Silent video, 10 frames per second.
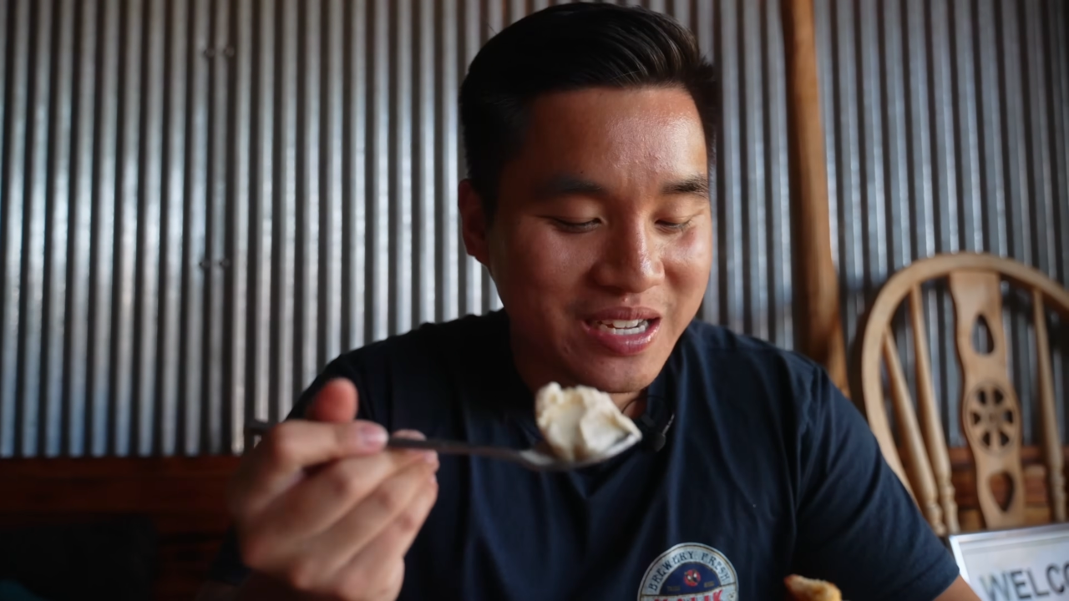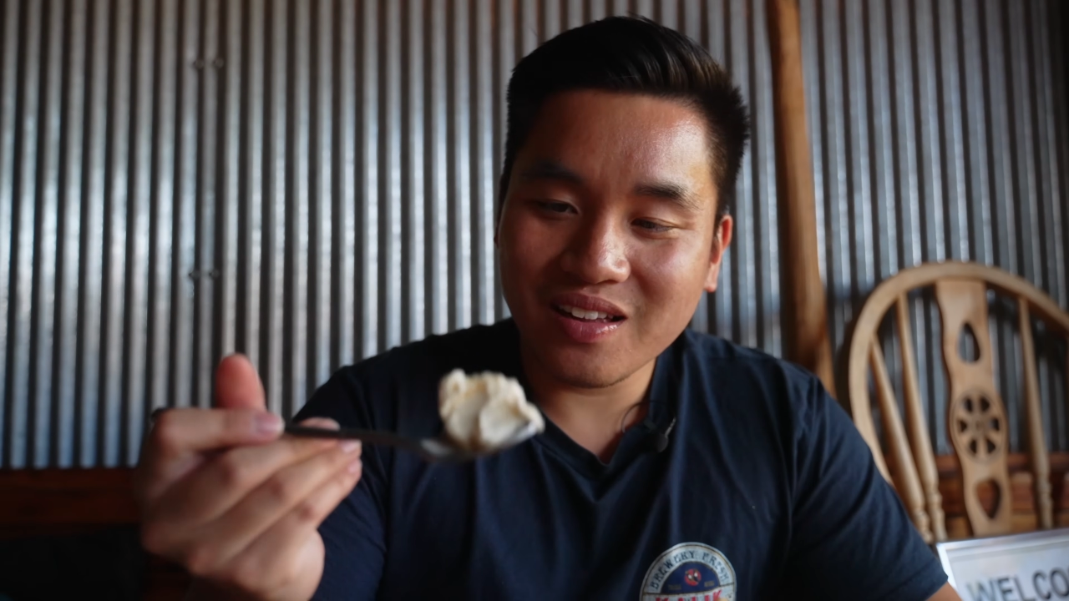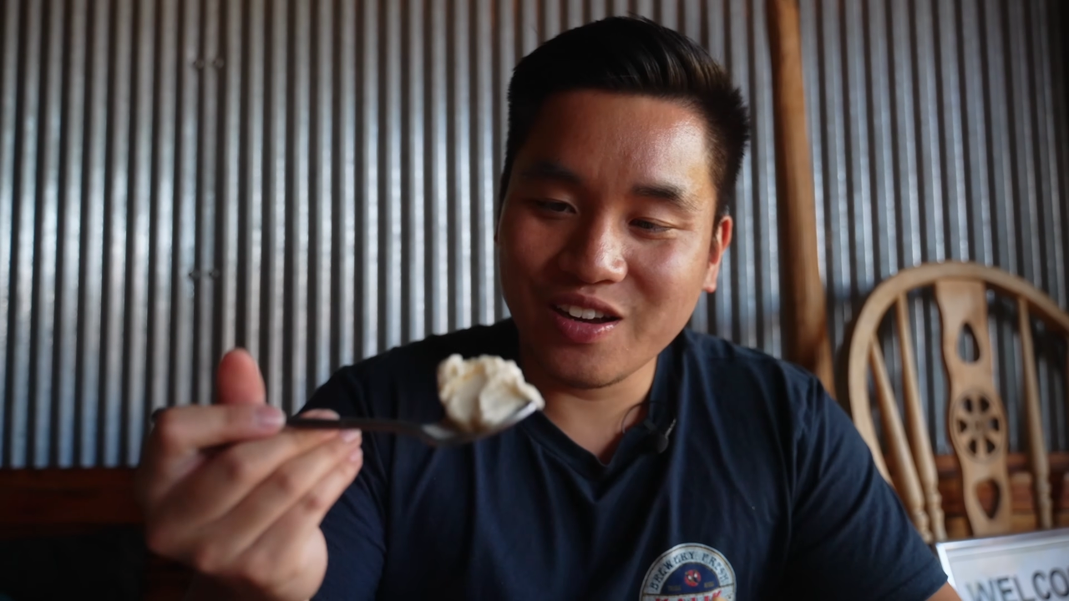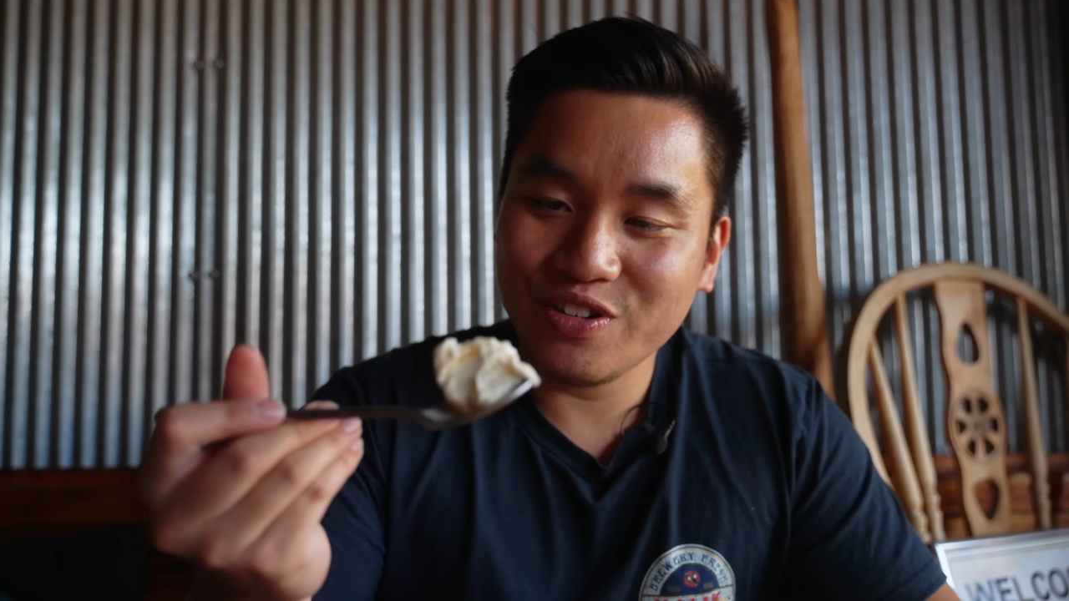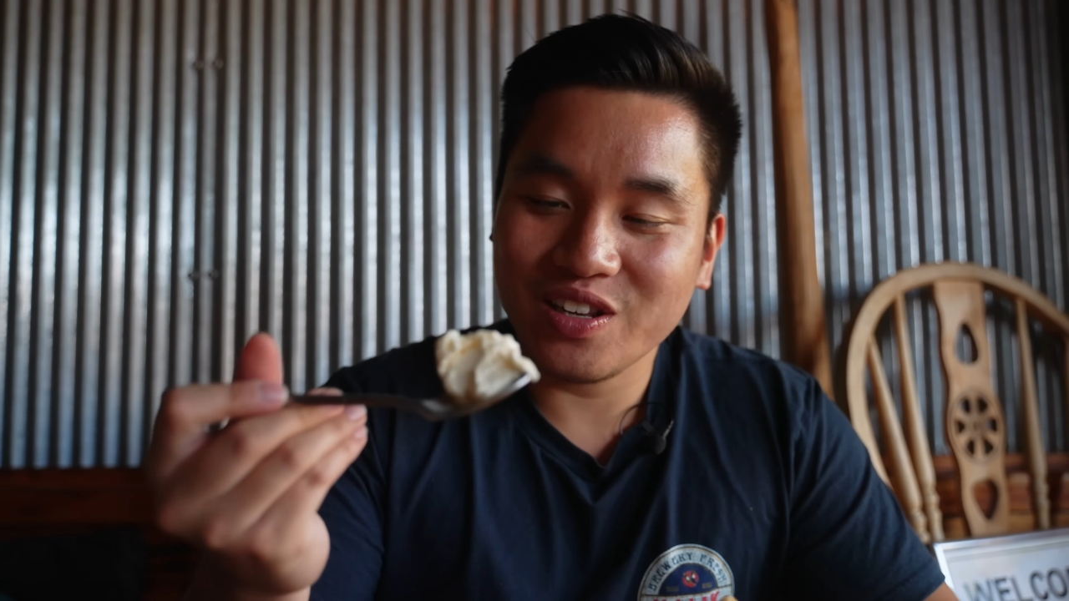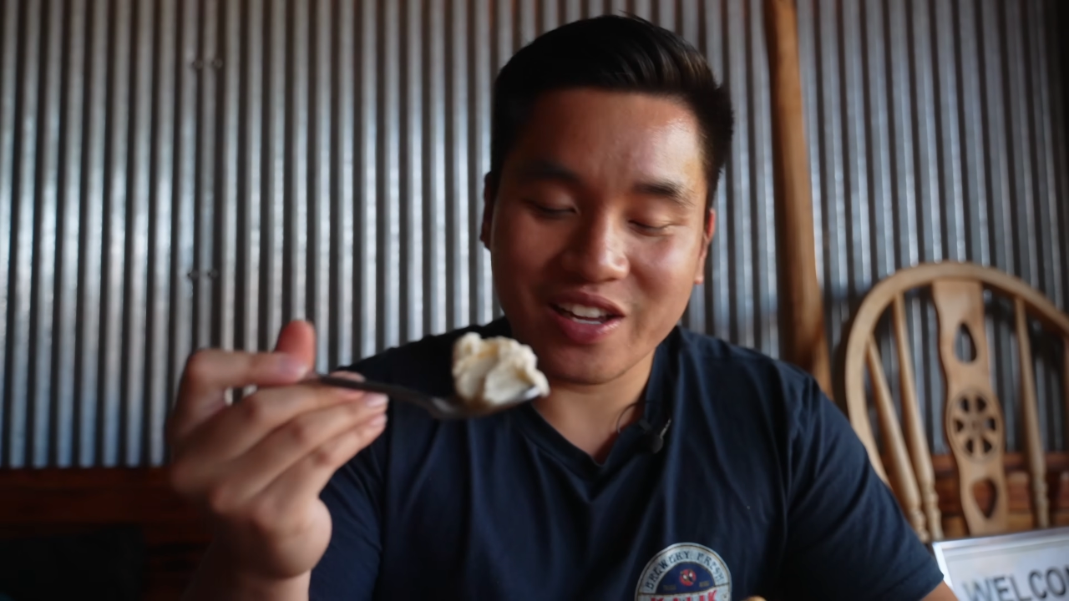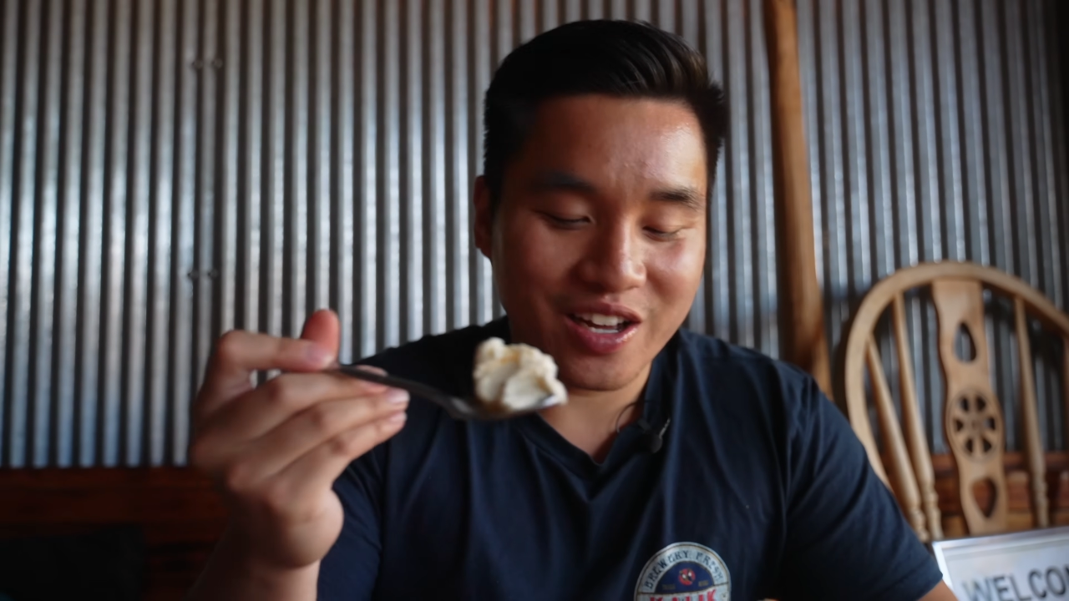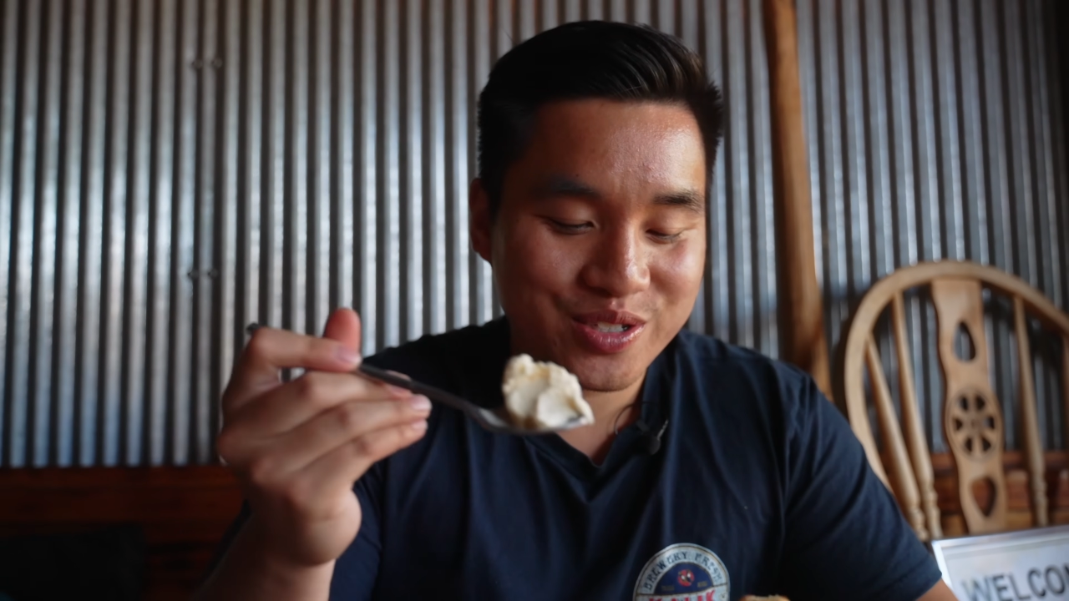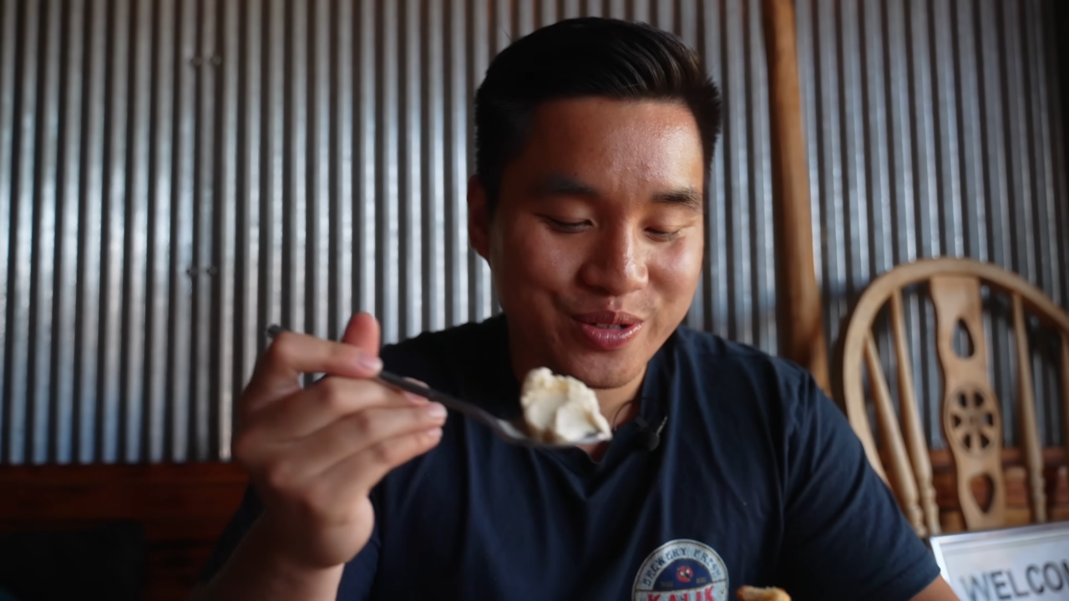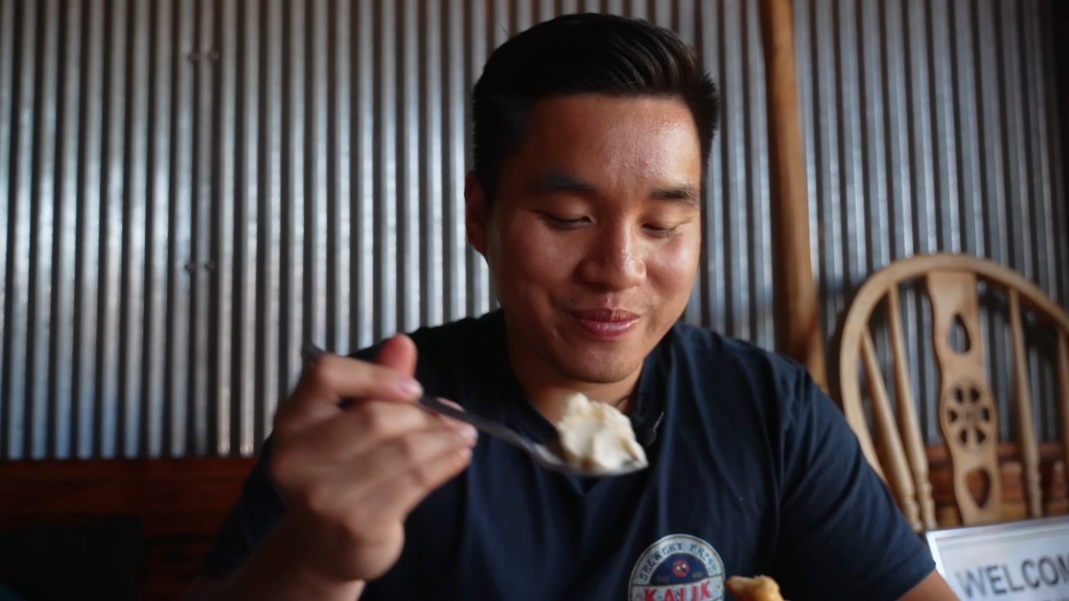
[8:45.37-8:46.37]
I really like
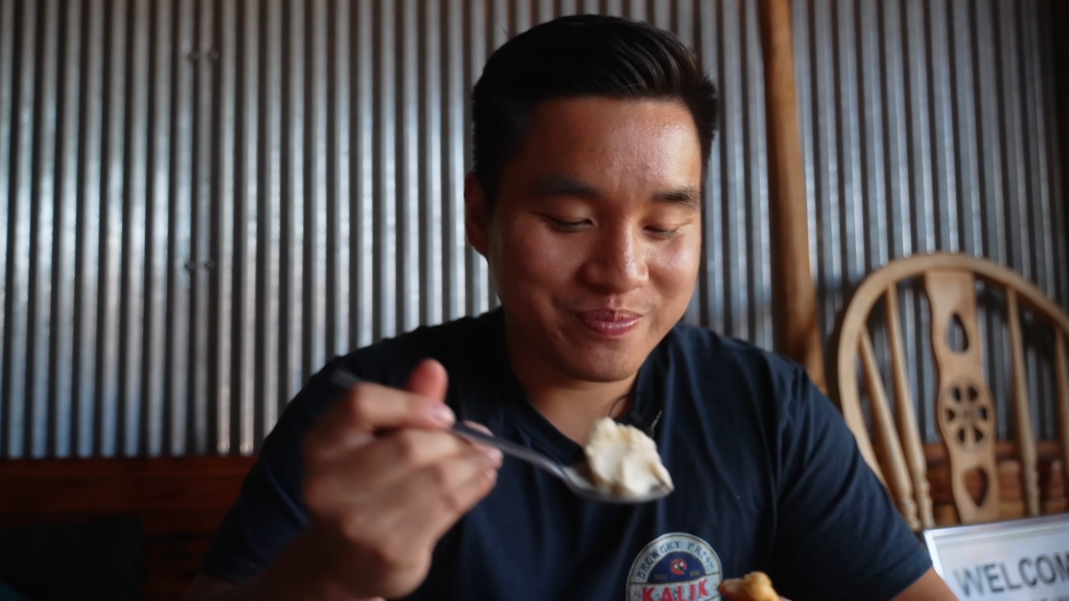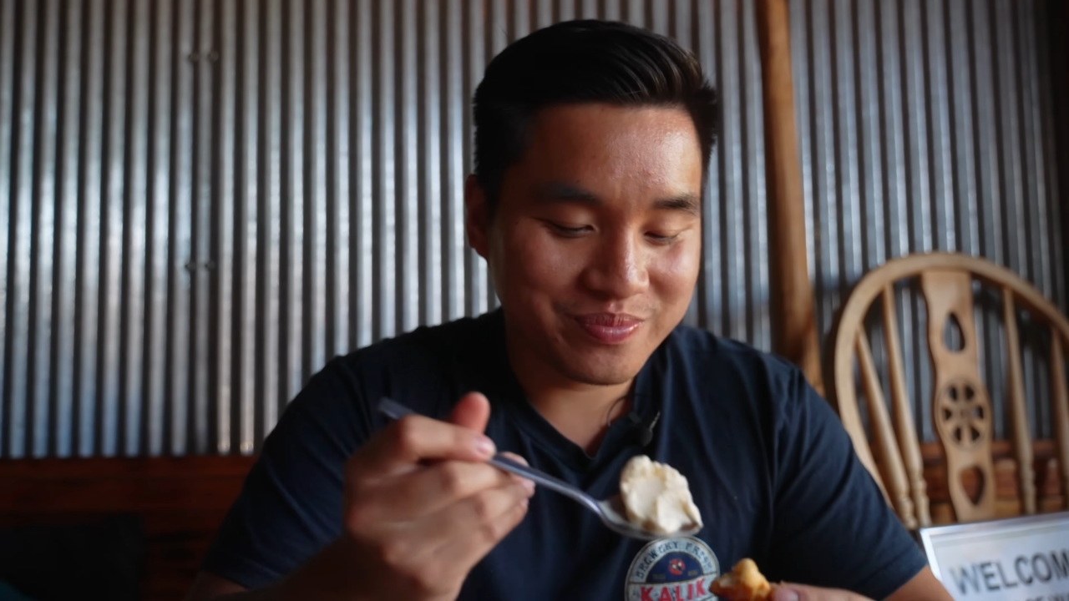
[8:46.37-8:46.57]
ice cream,